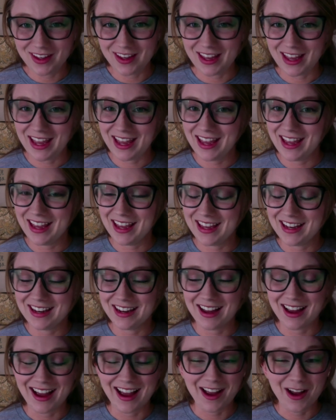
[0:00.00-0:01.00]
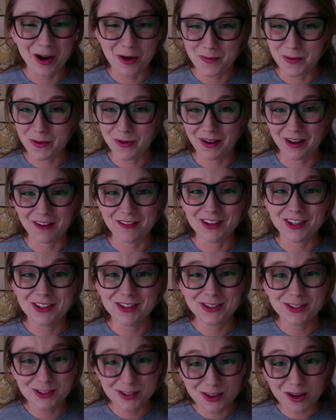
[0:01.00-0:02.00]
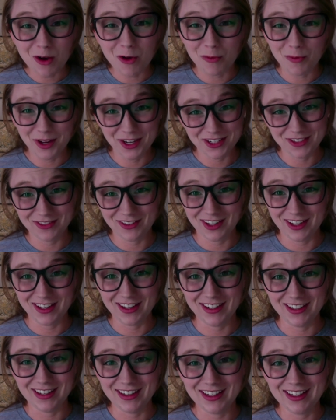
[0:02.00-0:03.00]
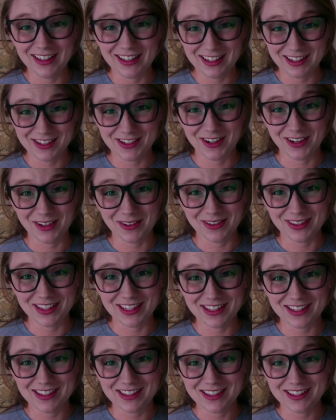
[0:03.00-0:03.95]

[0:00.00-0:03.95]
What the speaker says: And I hope you have so much fun getting started with this.